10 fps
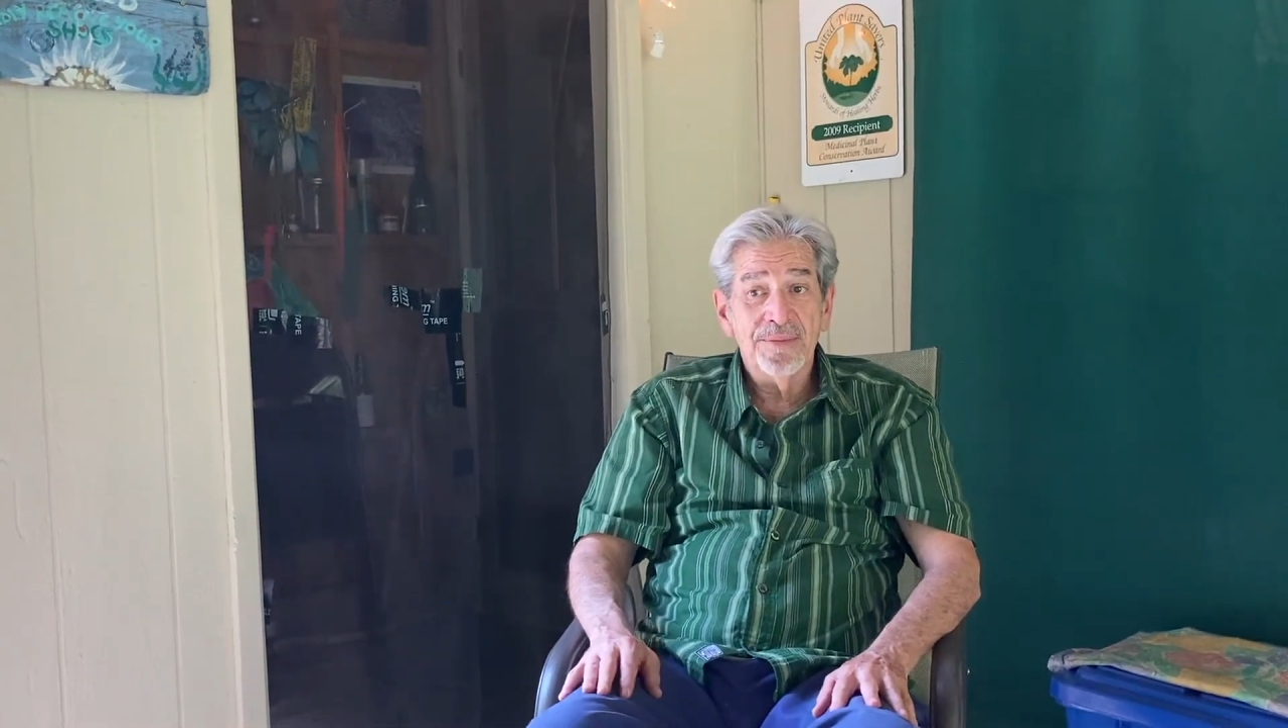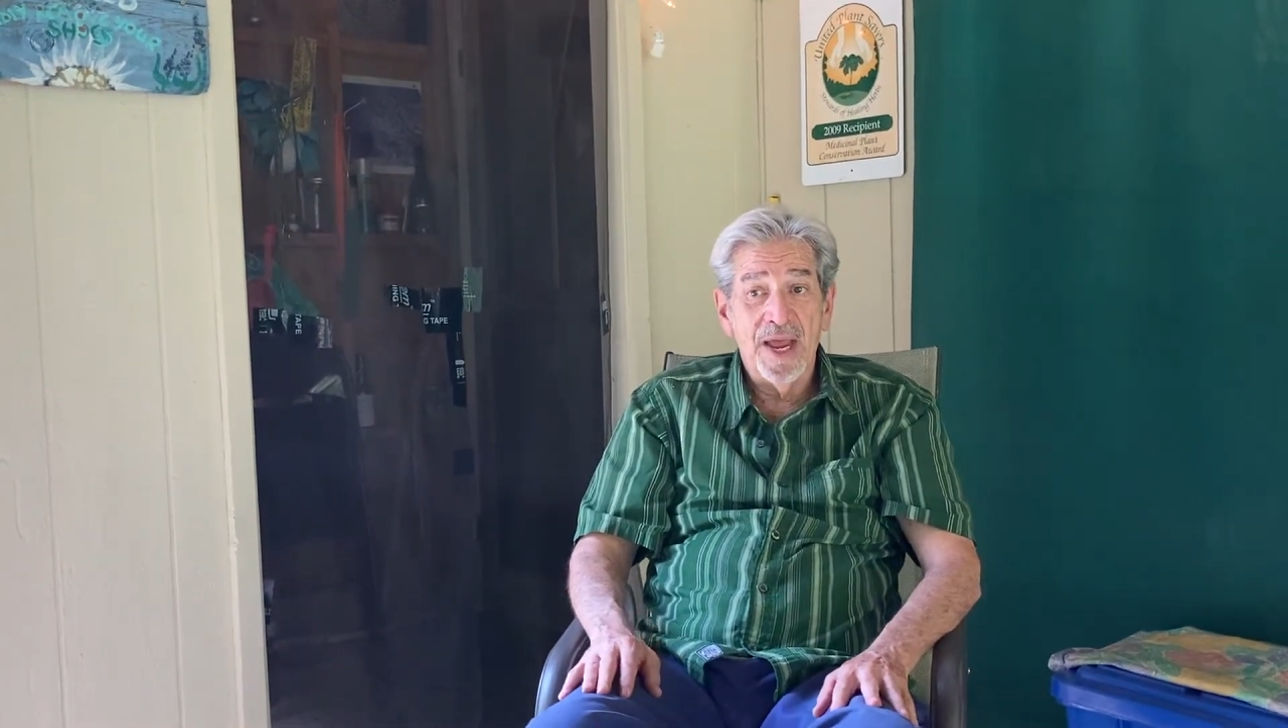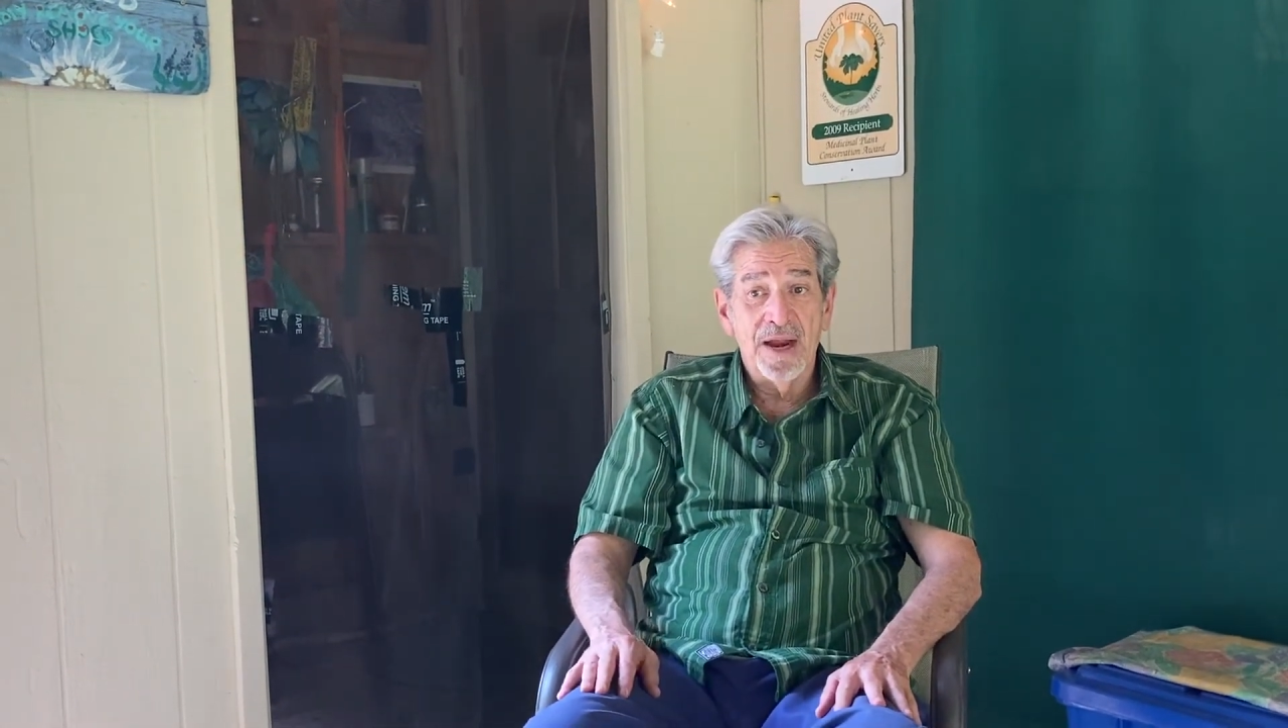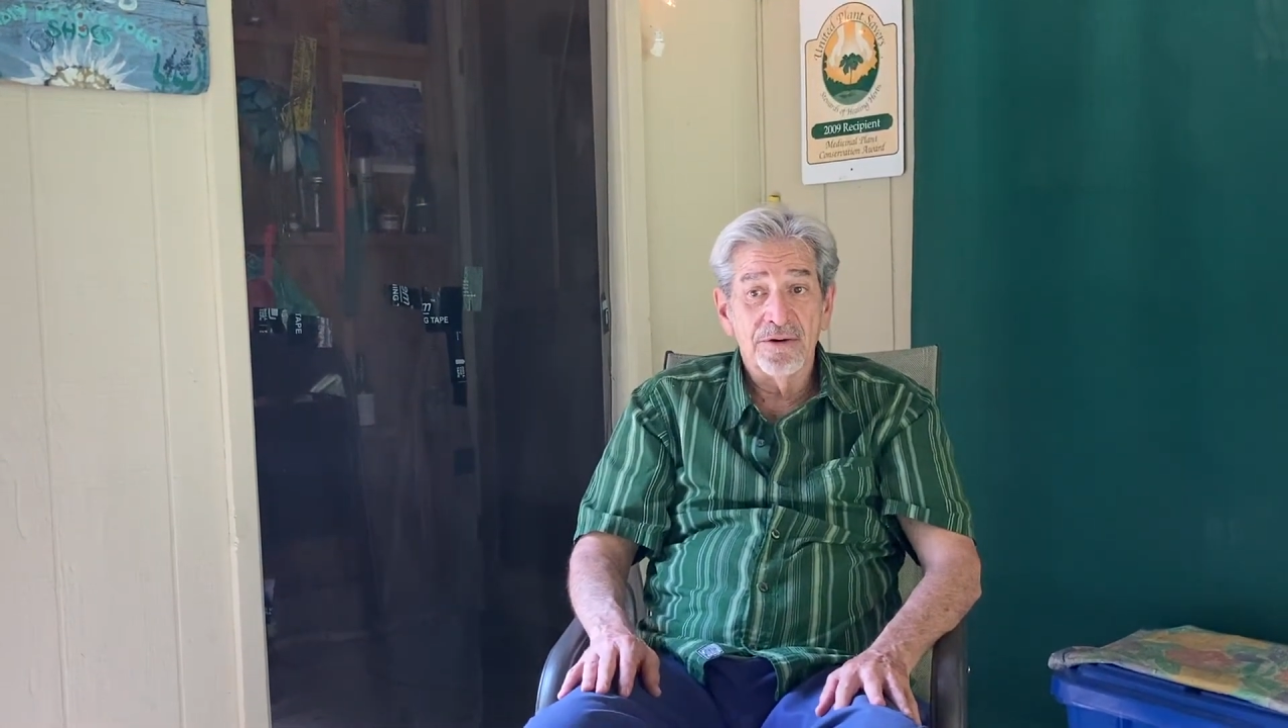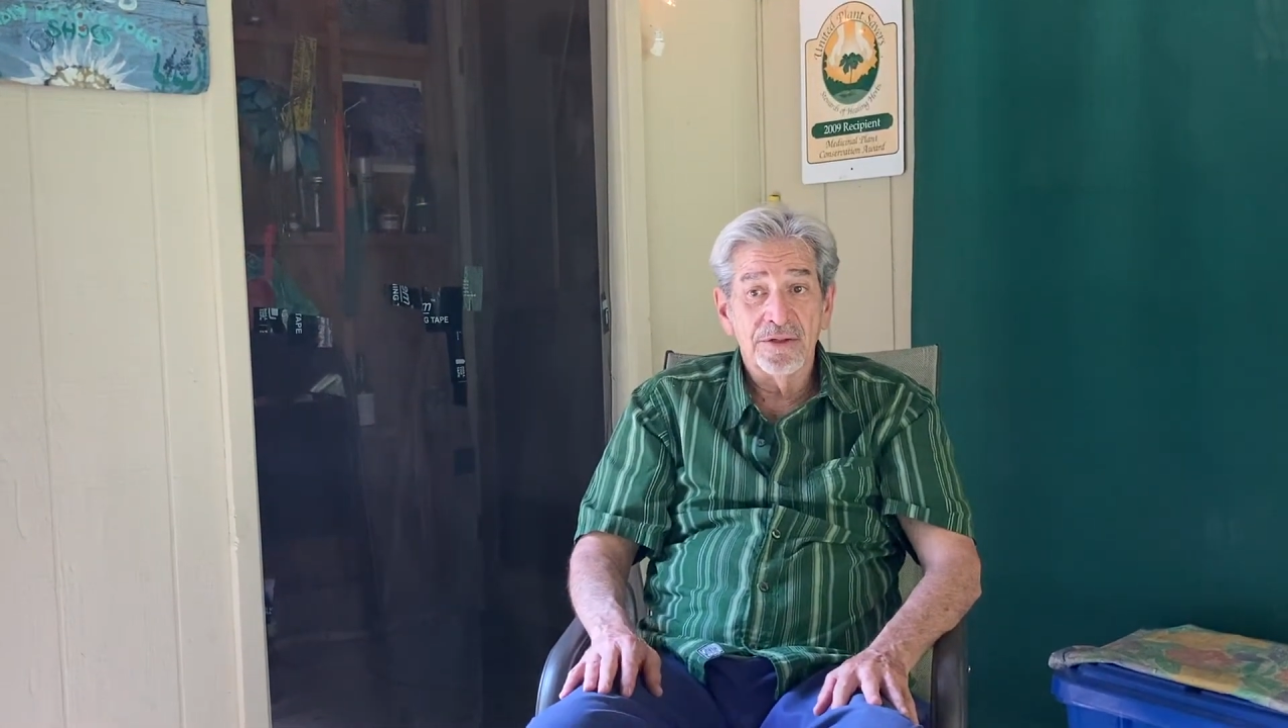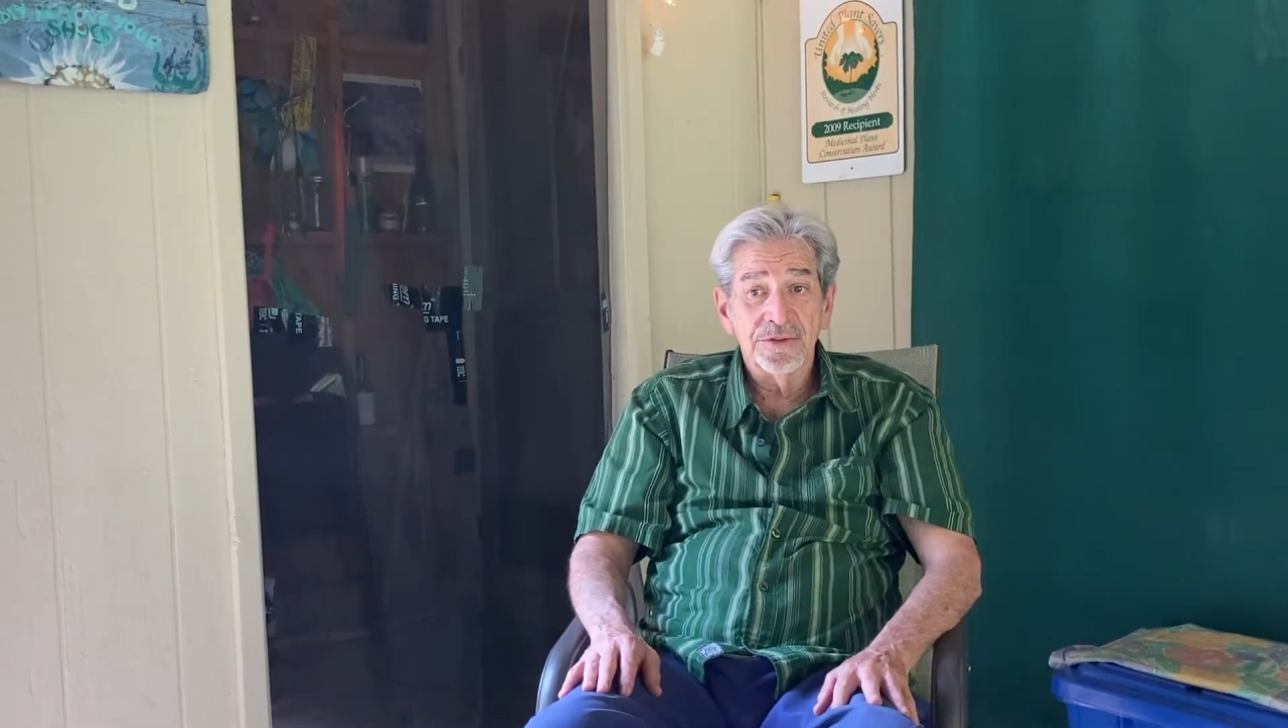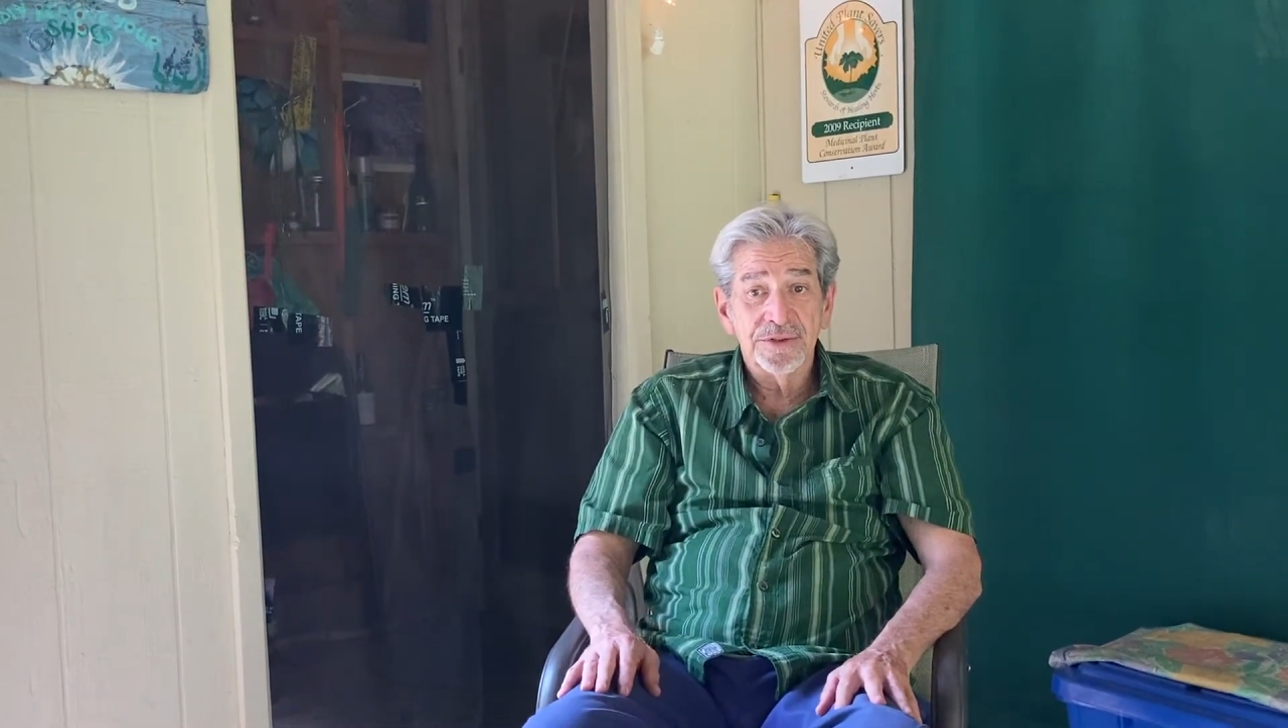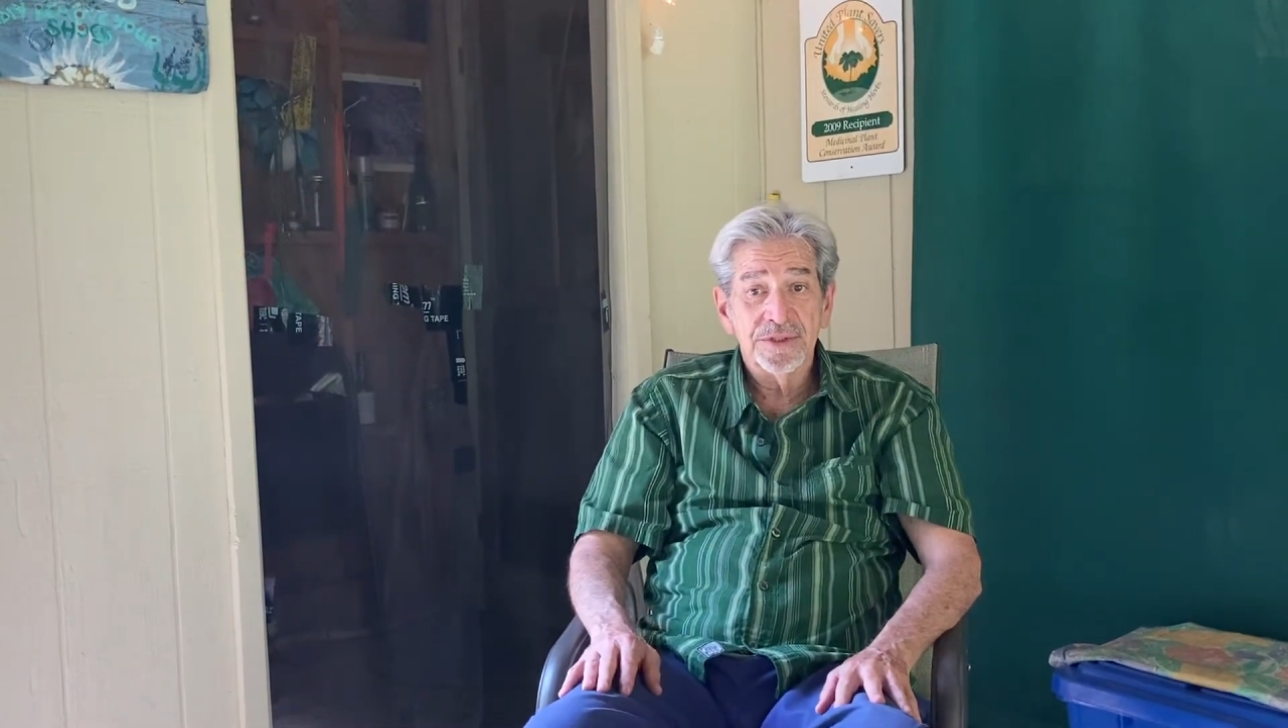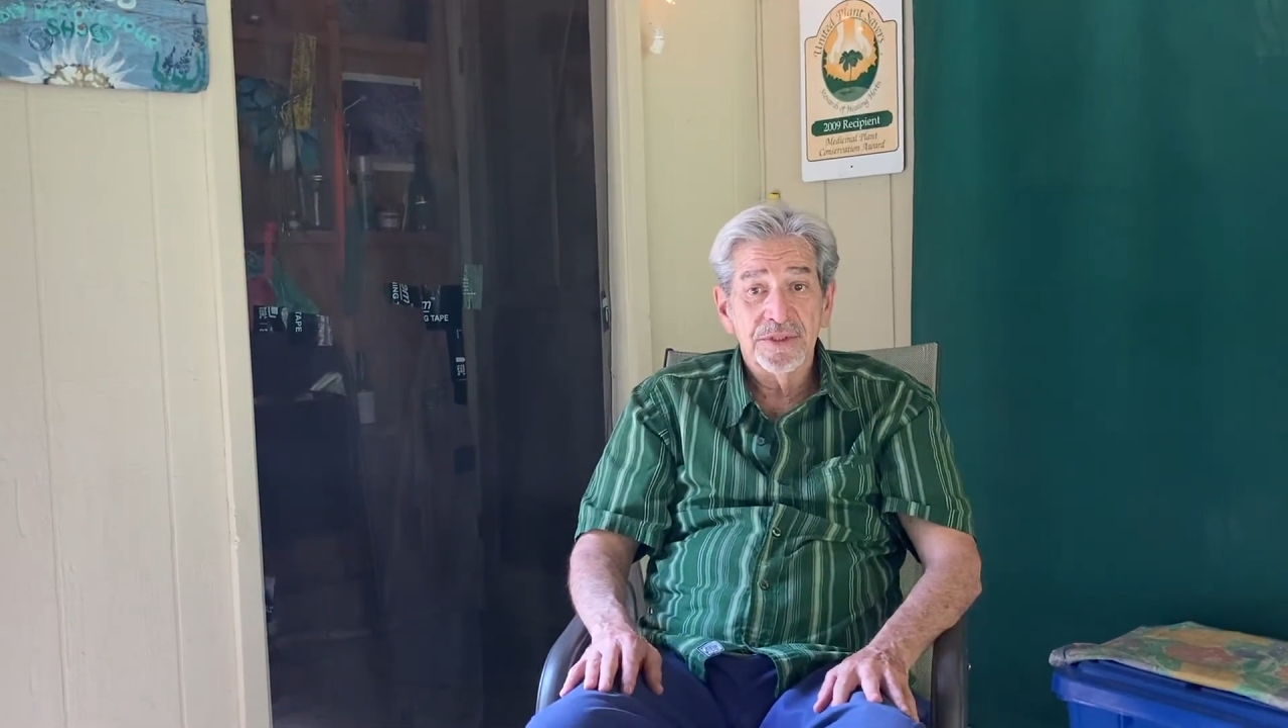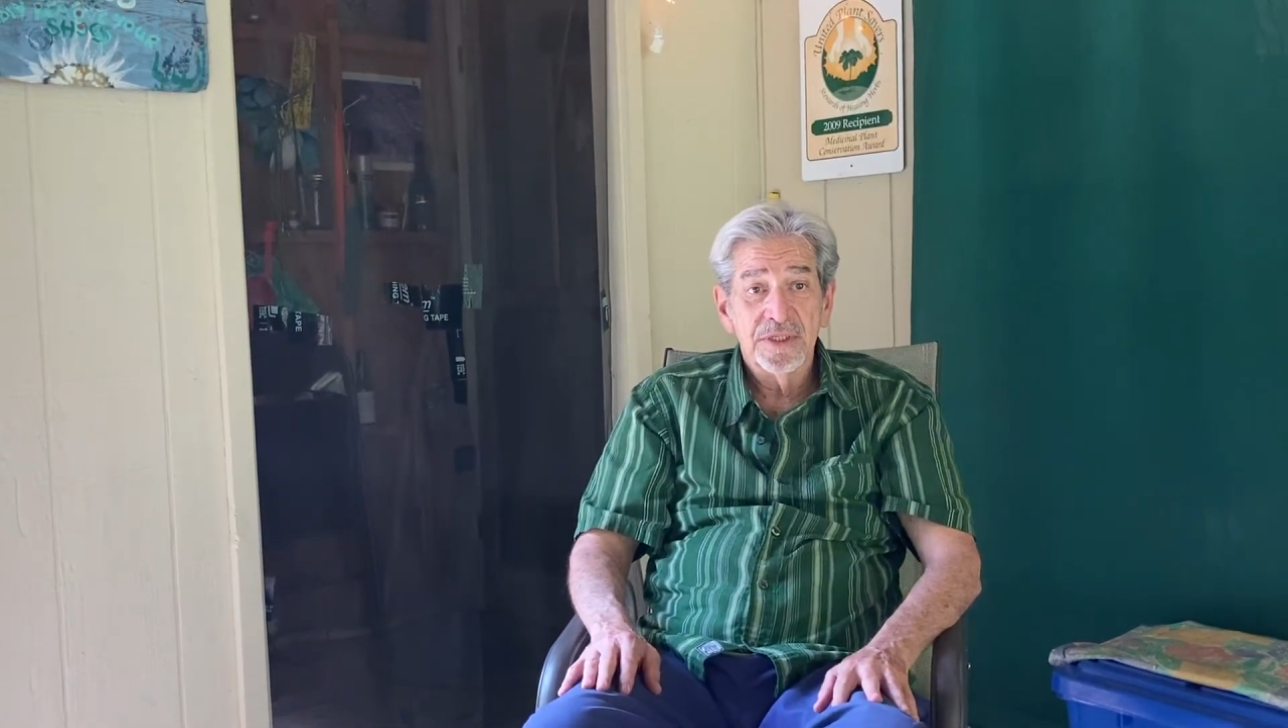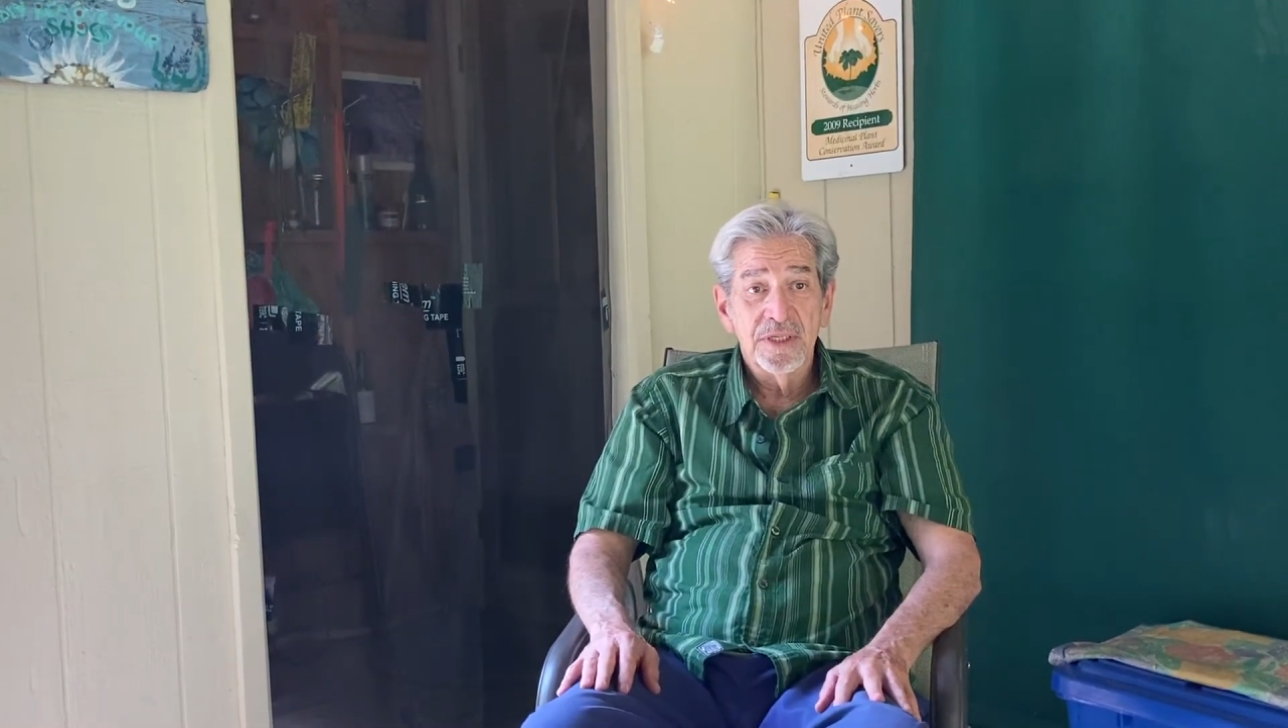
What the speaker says: barrels